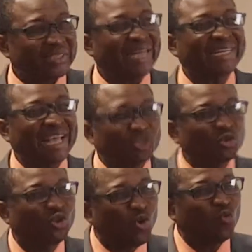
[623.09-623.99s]
that I
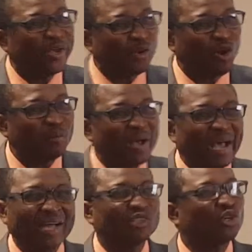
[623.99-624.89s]
should not wake up
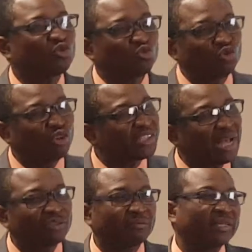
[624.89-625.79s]
and just rush
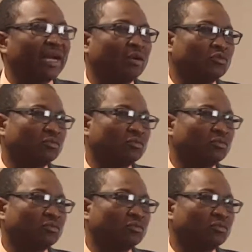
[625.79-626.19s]
out of the house.